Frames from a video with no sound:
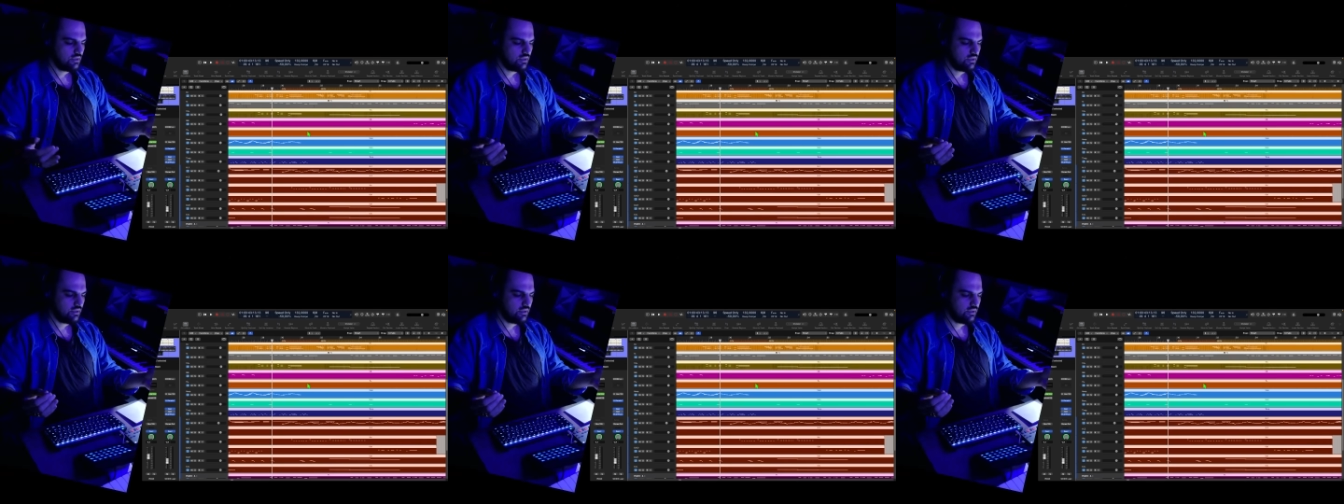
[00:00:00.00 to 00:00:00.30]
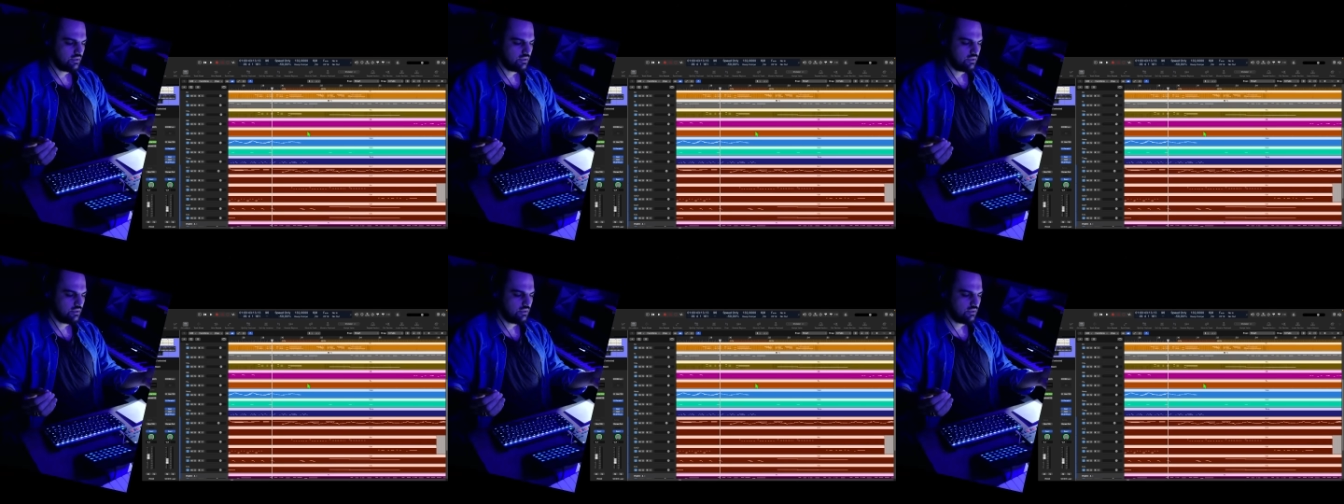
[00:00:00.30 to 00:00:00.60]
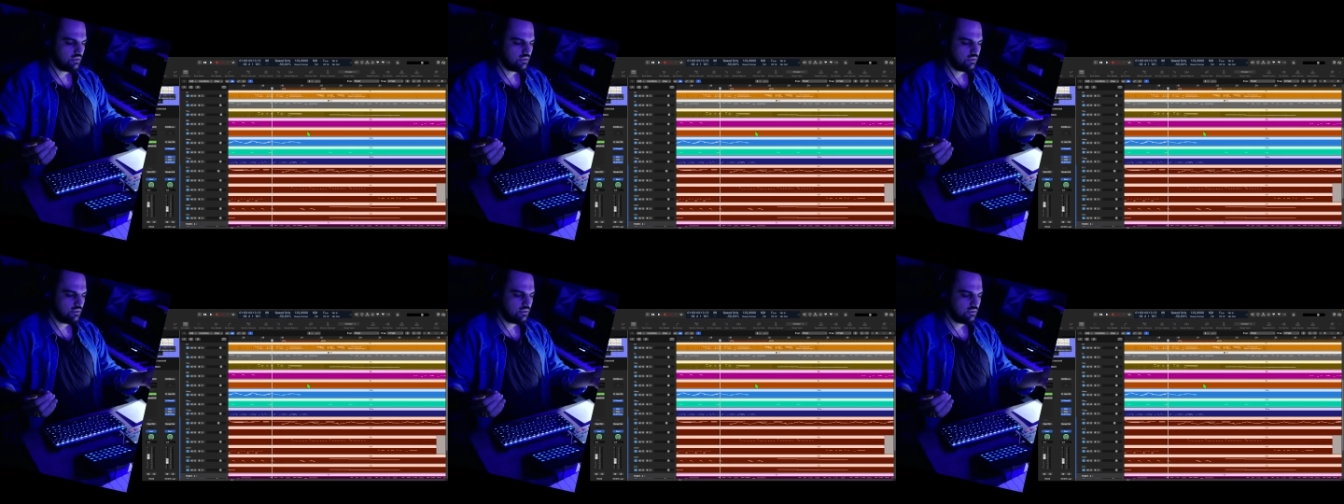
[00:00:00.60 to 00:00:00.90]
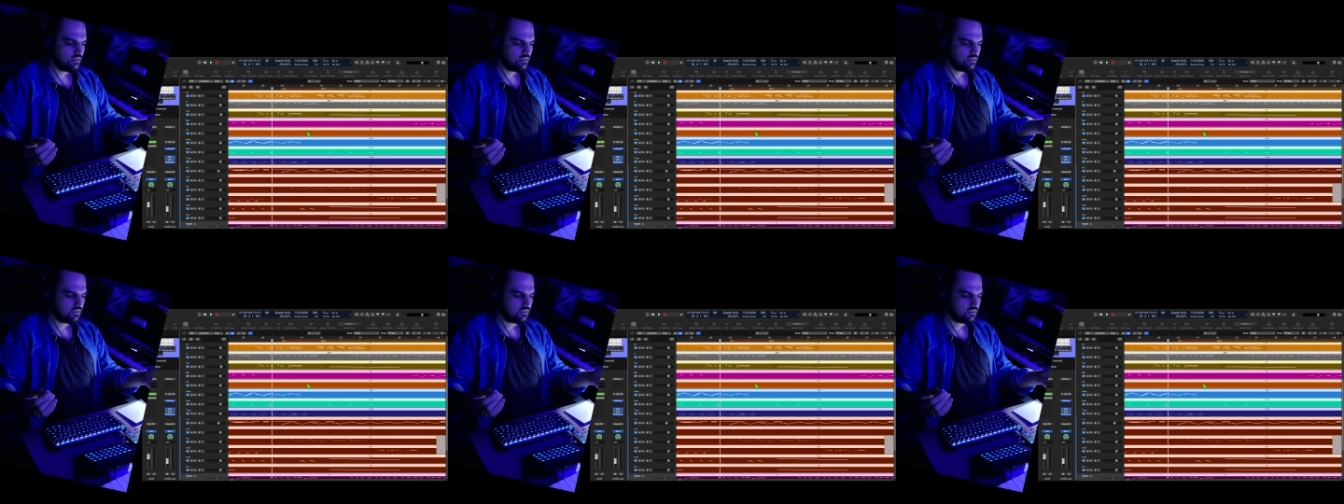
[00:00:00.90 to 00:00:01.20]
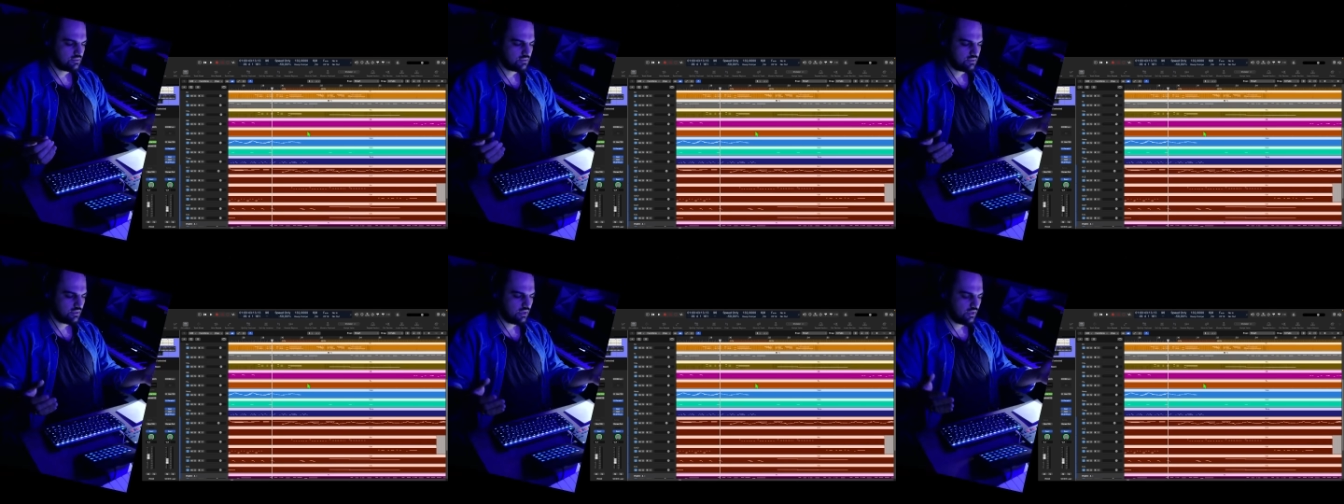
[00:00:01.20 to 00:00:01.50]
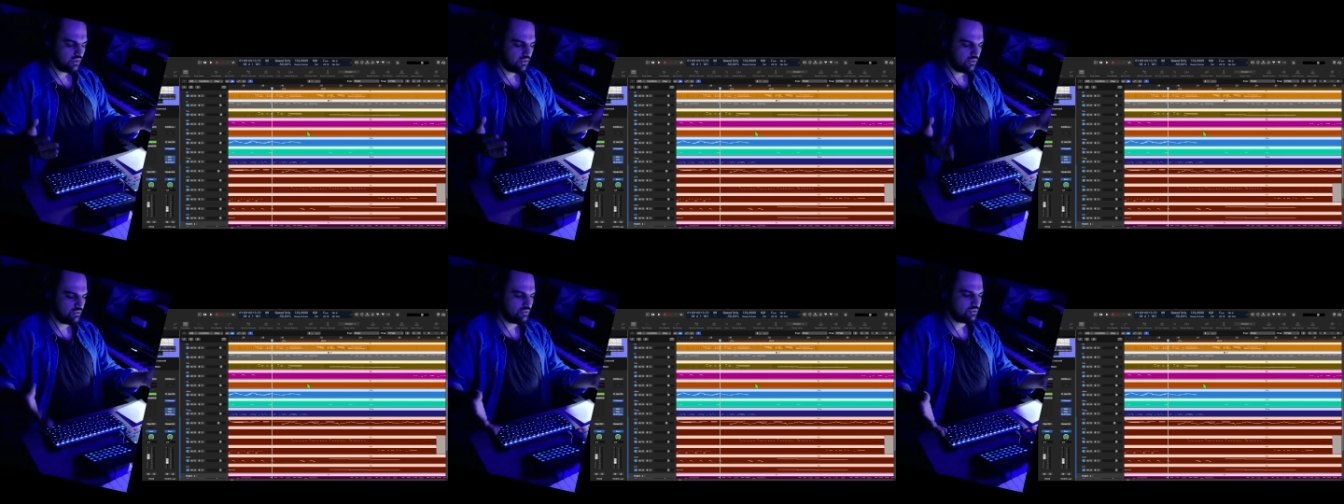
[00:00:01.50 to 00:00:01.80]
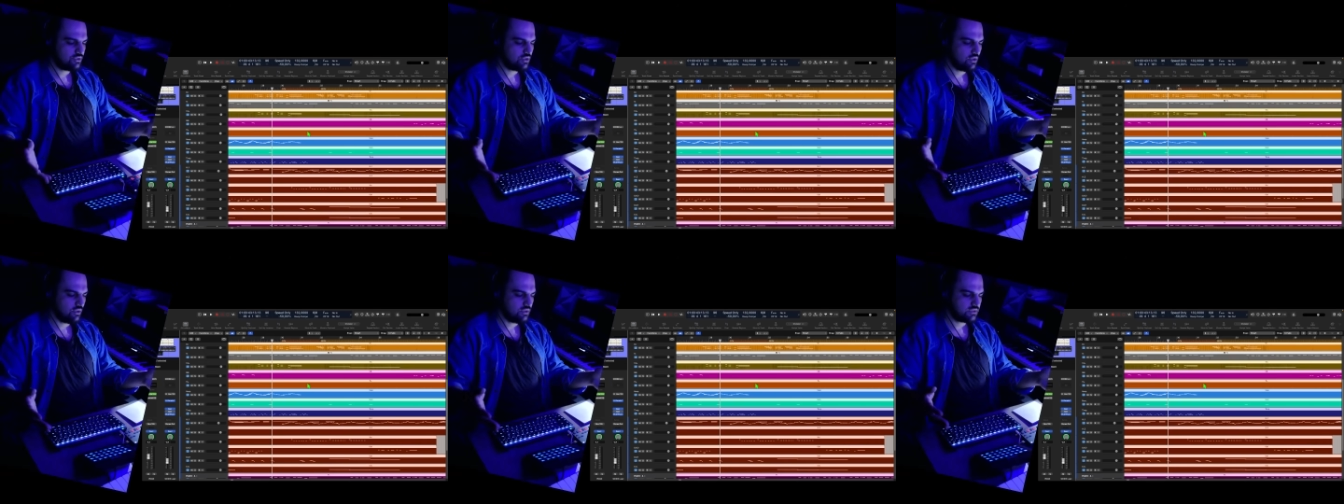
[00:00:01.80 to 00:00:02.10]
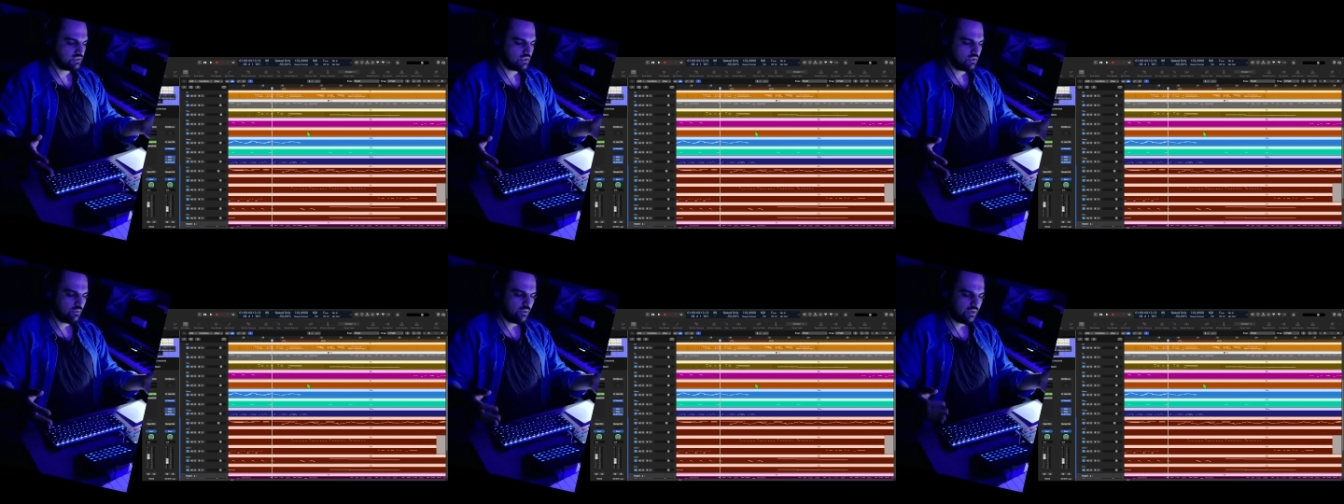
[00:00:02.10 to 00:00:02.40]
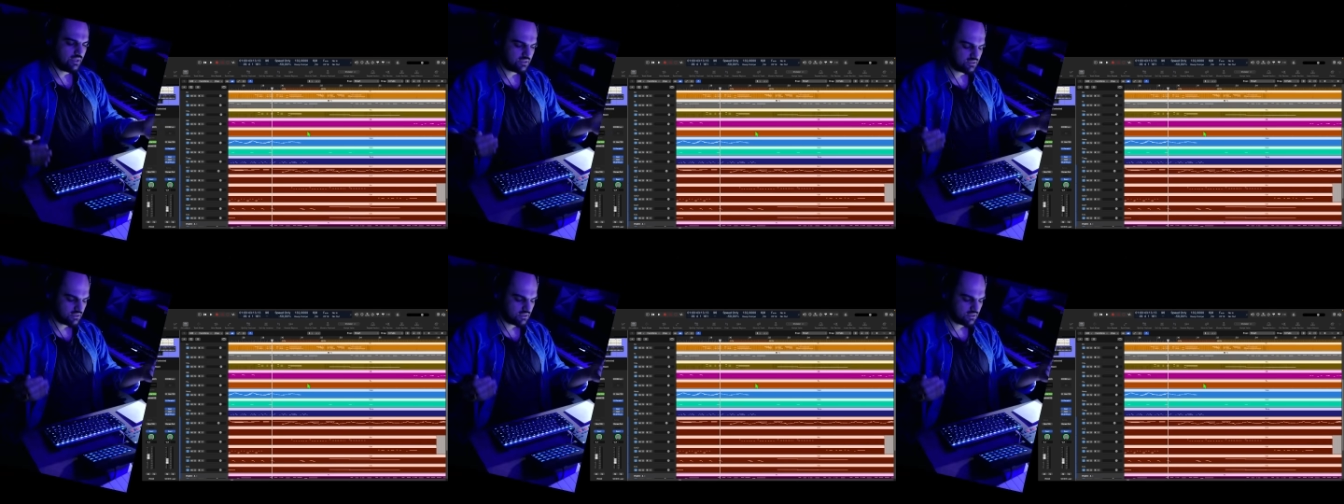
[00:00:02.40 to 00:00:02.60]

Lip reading: is a huge consequence